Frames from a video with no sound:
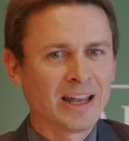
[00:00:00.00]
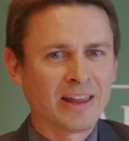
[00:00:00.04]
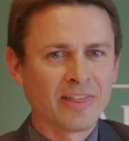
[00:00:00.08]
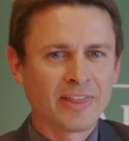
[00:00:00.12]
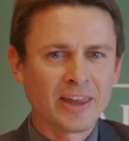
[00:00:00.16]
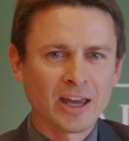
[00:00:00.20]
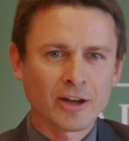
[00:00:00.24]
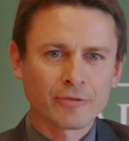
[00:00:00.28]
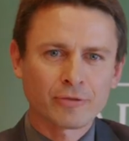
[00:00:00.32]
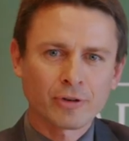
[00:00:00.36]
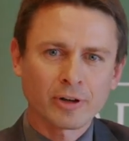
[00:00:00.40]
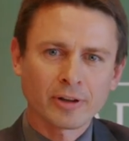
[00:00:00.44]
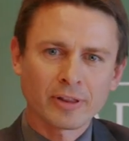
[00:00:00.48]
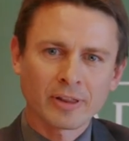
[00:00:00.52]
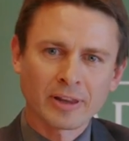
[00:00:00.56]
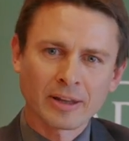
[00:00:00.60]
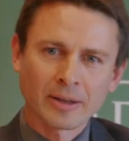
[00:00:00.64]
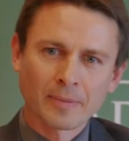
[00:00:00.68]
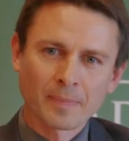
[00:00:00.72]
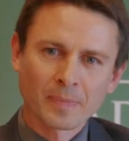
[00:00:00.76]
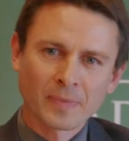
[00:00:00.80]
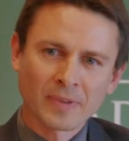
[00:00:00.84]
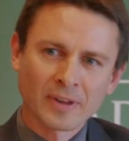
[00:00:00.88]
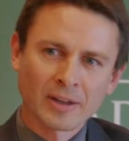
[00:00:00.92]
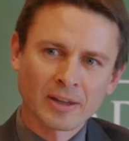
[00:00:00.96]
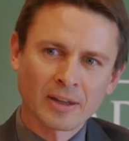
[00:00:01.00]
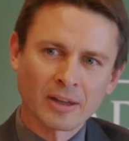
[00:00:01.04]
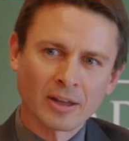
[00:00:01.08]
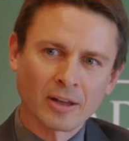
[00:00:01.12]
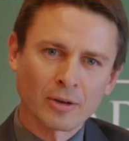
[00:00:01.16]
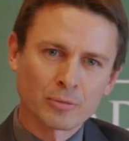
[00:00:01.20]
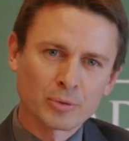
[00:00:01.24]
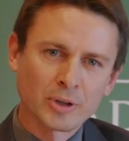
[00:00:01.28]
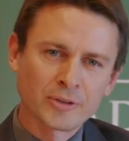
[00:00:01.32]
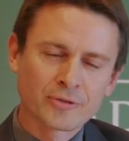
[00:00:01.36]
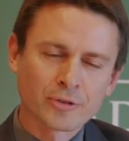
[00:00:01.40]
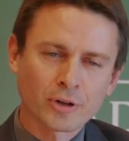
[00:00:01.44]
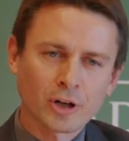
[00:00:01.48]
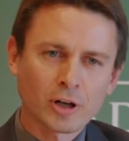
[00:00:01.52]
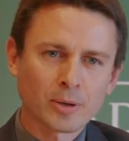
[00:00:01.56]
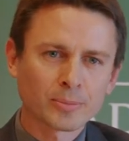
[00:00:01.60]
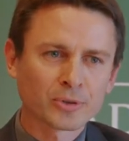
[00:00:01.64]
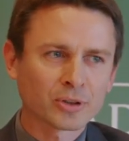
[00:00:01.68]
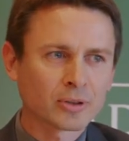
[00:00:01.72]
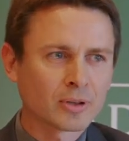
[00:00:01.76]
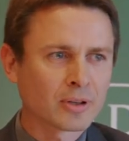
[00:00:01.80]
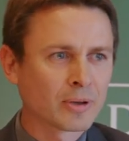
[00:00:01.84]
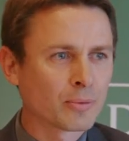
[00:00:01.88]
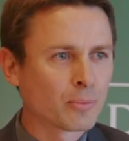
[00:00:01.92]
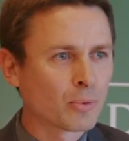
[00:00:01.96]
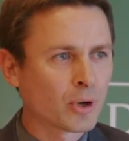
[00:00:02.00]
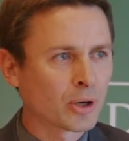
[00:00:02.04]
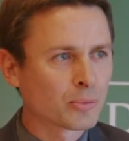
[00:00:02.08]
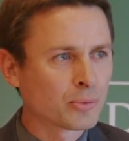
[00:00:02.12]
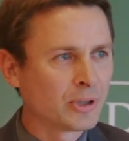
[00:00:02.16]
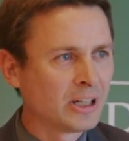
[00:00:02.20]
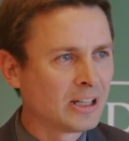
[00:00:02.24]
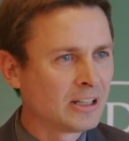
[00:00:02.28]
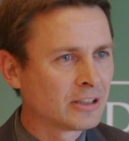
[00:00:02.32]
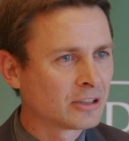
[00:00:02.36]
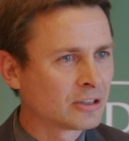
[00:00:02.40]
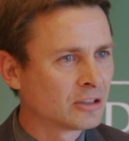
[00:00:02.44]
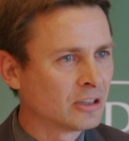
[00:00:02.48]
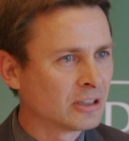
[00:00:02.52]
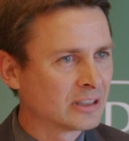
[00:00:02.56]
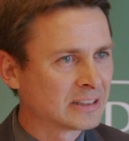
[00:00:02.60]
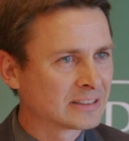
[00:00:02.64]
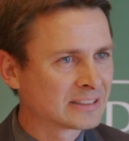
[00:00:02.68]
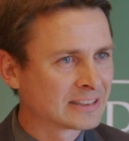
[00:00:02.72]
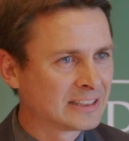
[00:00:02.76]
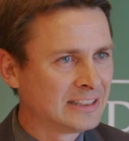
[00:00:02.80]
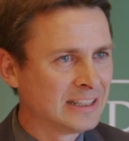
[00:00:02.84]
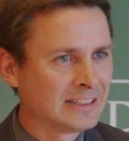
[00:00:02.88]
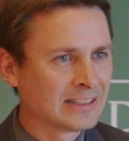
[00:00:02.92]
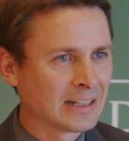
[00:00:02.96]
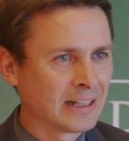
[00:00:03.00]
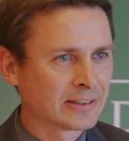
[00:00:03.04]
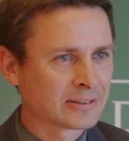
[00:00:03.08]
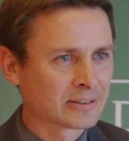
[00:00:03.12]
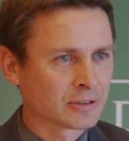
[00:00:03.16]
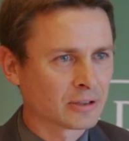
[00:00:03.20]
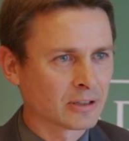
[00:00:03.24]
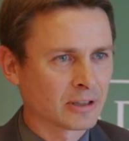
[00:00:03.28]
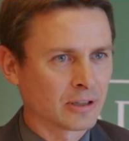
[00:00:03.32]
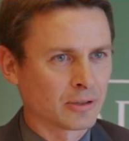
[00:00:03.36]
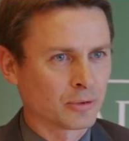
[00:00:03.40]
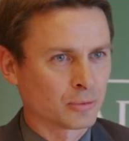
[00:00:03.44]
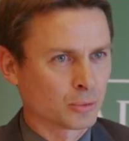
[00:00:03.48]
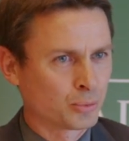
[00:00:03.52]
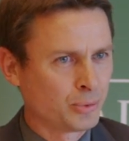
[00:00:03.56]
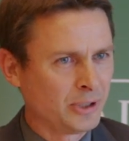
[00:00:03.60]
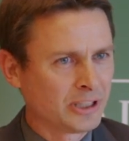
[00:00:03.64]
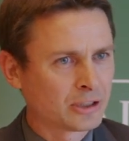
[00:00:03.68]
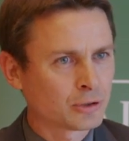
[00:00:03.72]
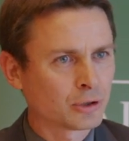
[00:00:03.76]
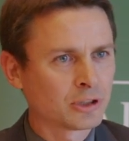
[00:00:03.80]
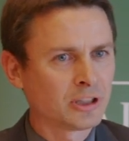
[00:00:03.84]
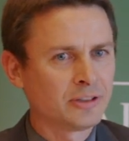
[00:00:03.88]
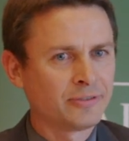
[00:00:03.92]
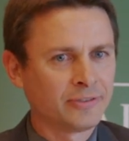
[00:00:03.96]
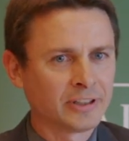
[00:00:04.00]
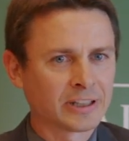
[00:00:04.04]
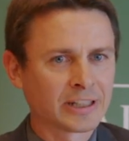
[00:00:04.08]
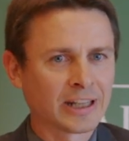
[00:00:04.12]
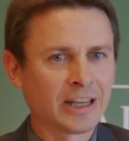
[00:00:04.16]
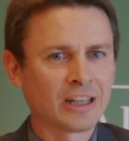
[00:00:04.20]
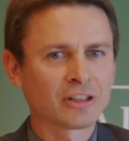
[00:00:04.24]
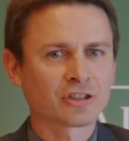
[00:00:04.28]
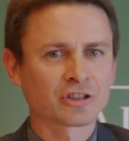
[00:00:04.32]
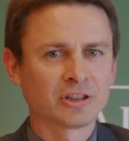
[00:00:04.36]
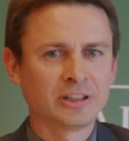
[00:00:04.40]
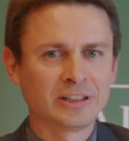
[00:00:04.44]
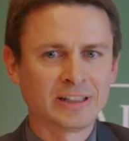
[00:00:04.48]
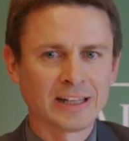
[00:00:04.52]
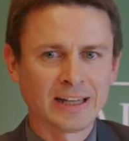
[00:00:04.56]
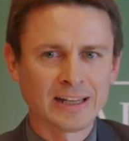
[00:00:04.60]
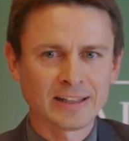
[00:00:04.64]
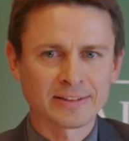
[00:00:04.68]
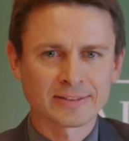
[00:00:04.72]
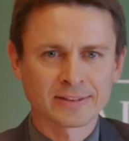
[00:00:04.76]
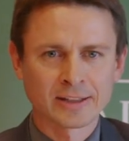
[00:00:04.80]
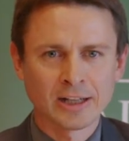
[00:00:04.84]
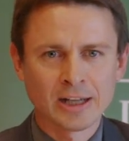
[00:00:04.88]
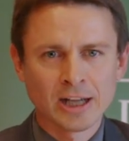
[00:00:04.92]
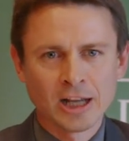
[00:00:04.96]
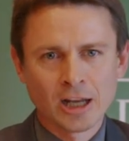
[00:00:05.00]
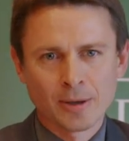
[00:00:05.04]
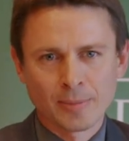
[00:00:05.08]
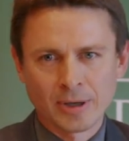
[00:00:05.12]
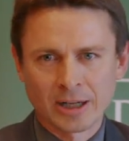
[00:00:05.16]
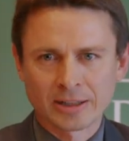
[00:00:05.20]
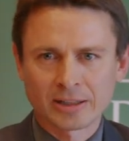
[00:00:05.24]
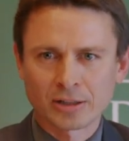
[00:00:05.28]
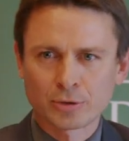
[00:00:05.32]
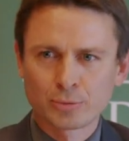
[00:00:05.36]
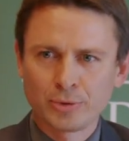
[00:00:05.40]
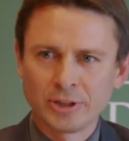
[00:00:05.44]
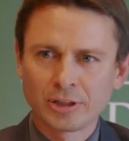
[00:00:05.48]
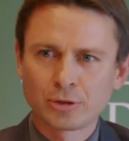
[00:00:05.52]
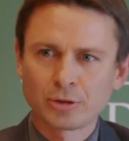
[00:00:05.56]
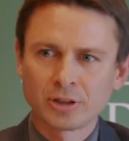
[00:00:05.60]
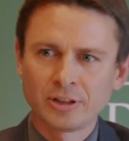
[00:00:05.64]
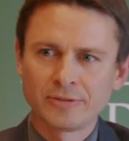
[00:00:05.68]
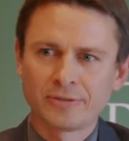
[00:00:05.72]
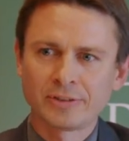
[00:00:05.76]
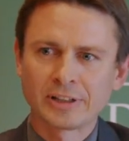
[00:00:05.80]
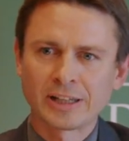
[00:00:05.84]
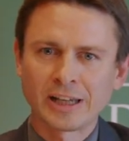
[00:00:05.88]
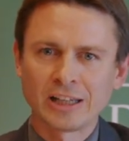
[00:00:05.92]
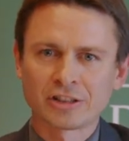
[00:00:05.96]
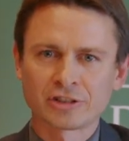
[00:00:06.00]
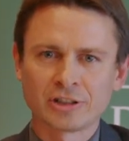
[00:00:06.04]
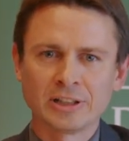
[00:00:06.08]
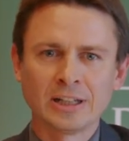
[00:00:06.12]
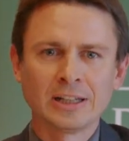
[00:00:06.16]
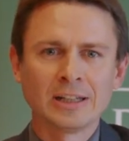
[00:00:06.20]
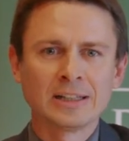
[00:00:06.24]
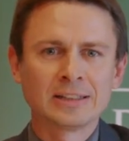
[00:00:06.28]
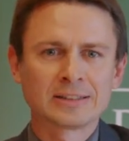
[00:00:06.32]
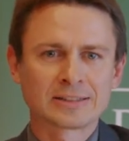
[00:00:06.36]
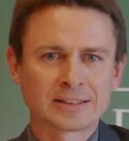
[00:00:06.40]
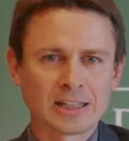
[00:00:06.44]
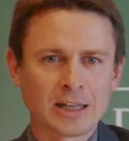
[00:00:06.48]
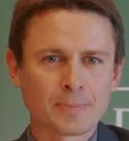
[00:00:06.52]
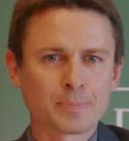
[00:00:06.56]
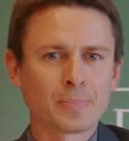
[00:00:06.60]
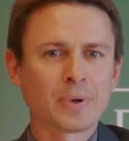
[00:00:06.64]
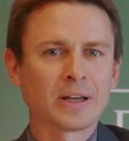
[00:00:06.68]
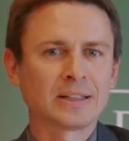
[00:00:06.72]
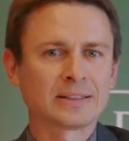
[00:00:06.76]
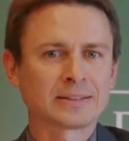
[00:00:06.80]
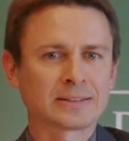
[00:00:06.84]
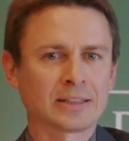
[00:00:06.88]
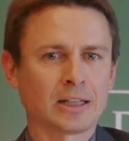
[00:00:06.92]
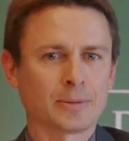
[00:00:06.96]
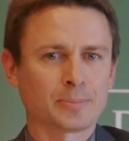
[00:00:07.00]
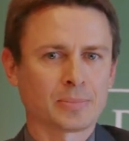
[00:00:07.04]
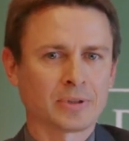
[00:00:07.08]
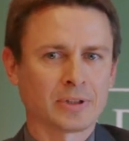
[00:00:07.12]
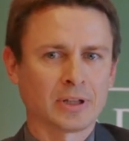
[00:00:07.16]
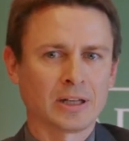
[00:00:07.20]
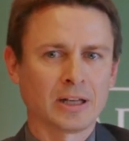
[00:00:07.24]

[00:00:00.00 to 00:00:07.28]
And therefore, the reforms were really seen as a recodification, yes, but a recodification step by step.